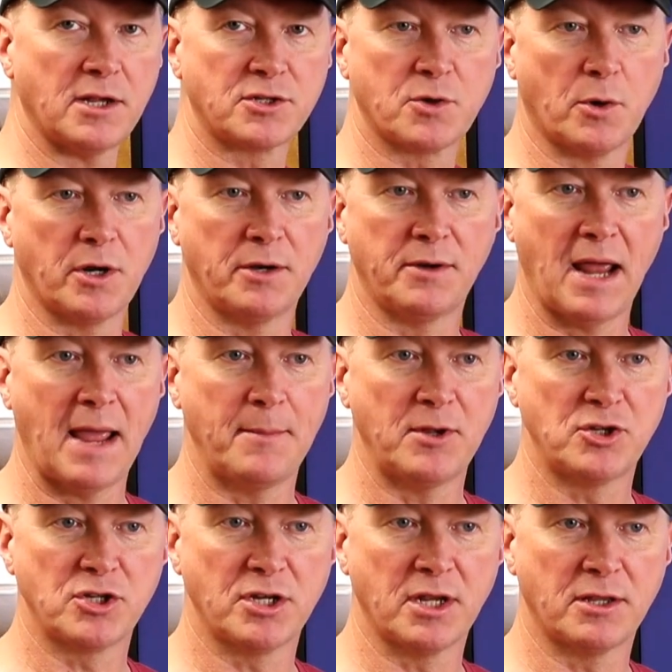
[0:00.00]
it's going to
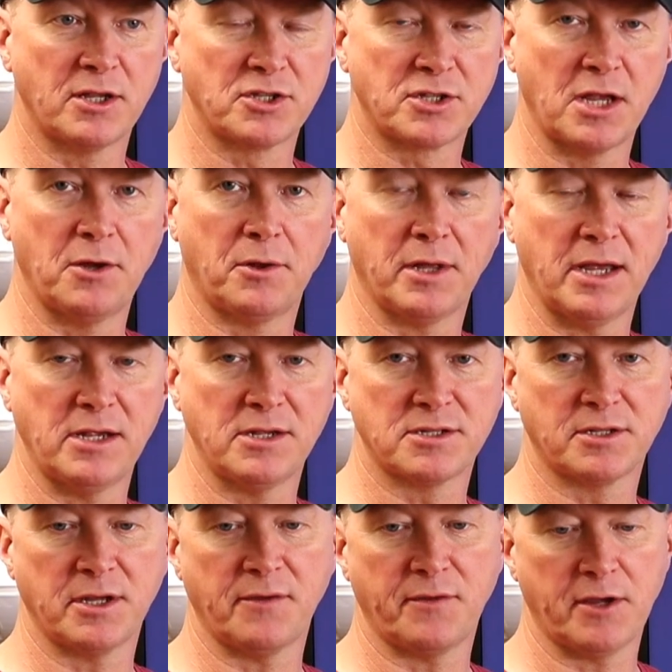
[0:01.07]
damage the steel
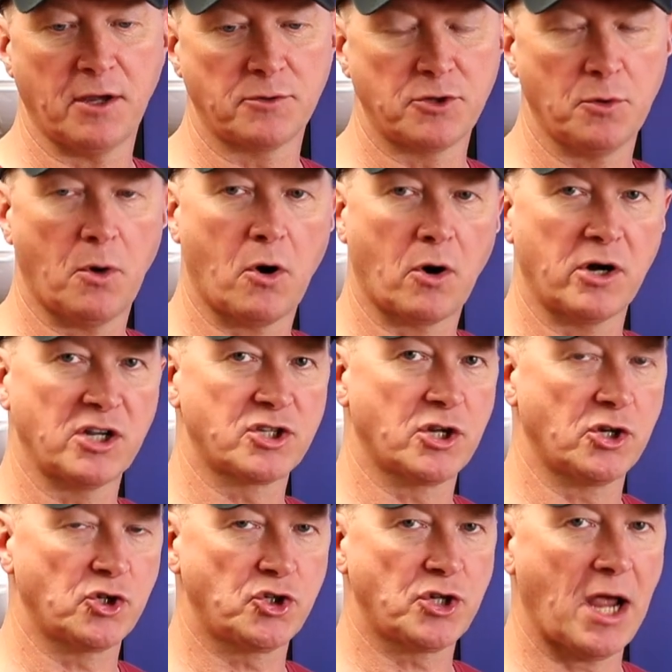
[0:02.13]
easily. If you go too hard, it's
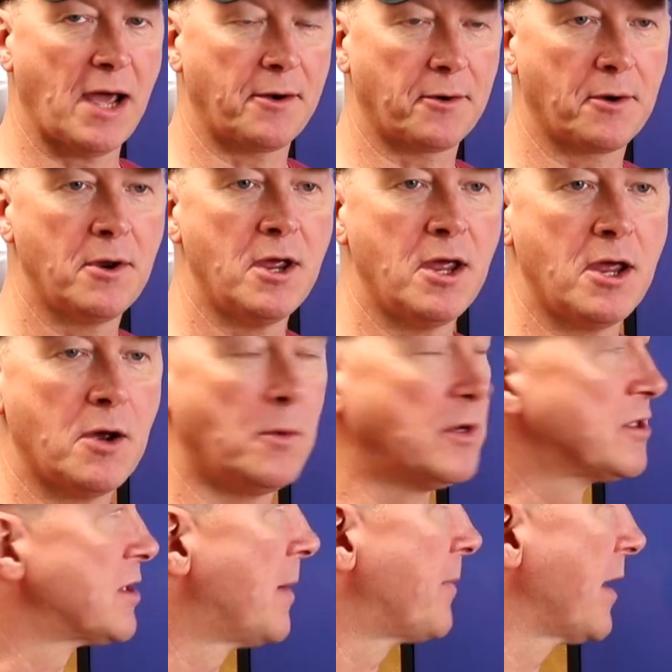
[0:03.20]
going to shatter when
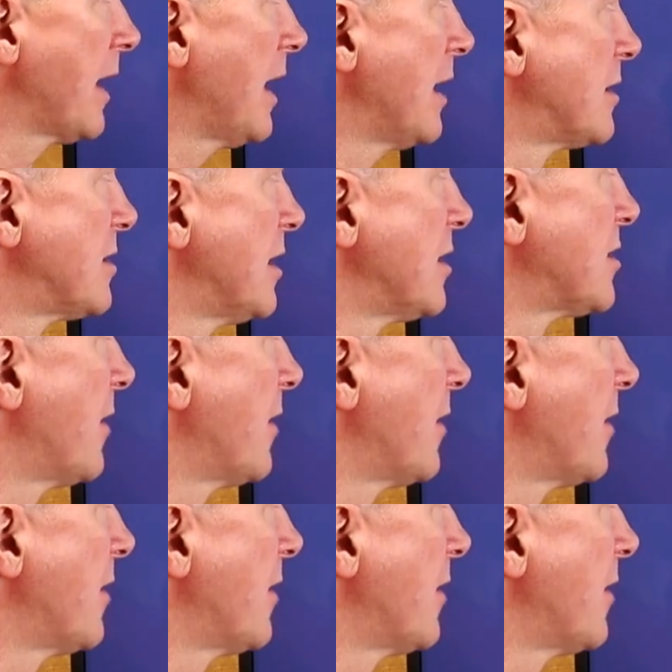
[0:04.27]
something hits it.